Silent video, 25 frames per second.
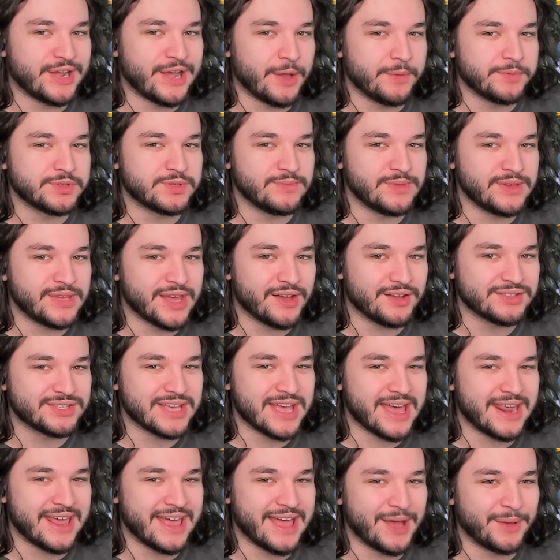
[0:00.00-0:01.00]
It helps me out
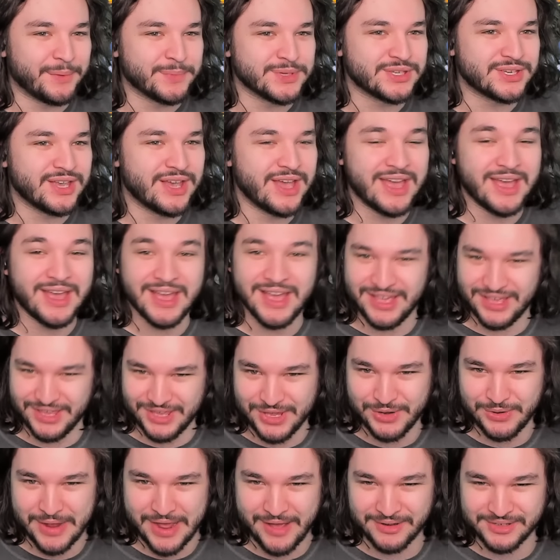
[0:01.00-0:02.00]
and it helps
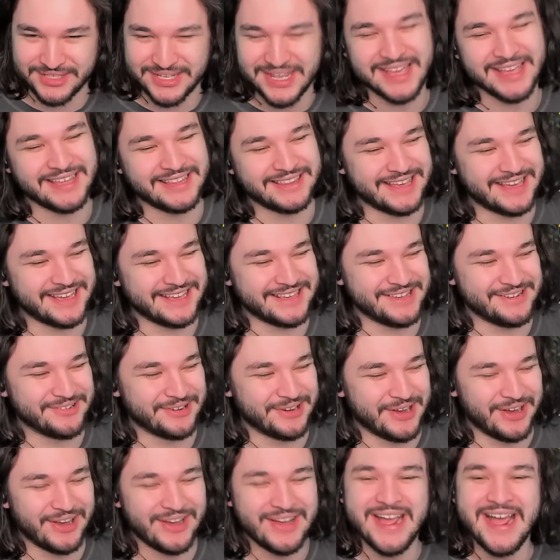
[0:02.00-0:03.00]
you out. Thank you
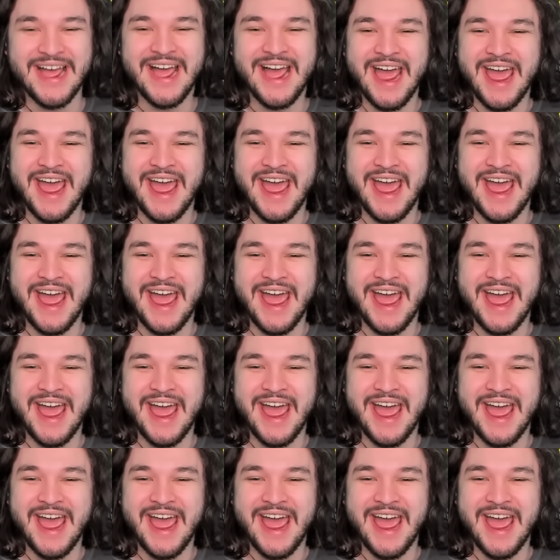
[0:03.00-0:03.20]
all.